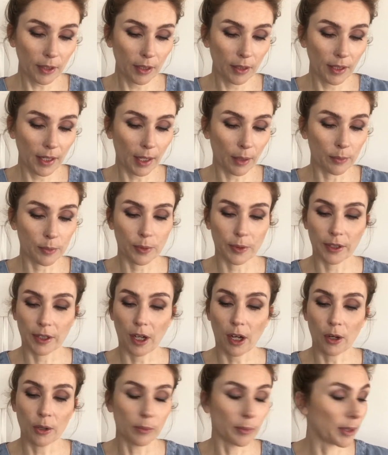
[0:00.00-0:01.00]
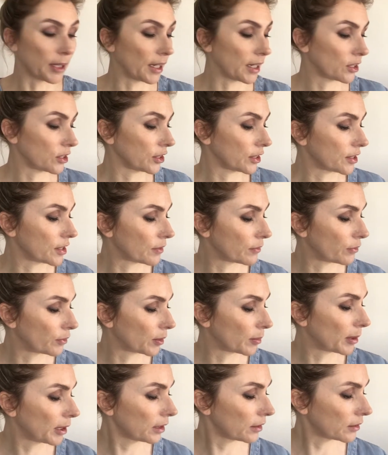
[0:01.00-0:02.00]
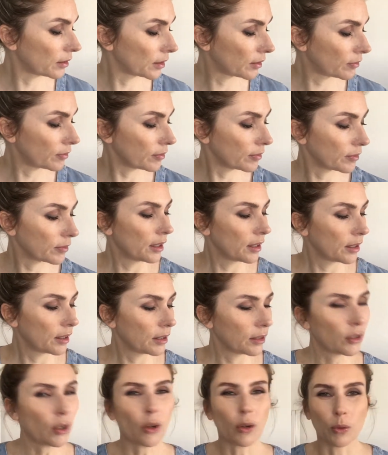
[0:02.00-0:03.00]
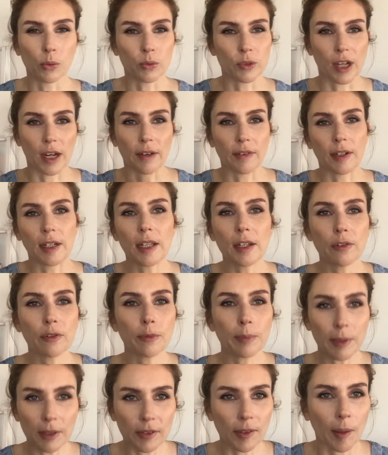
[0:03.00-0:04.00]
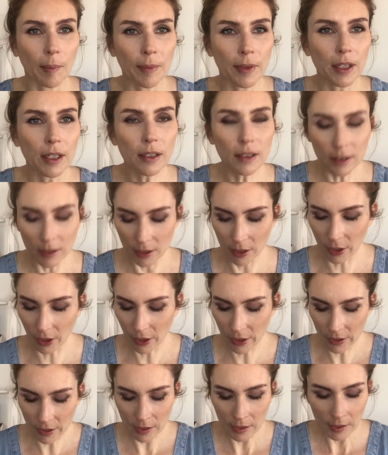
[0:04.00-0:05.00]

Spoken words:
helped with a cold, but it actually did for a bit. Not all day relief, but something, you know.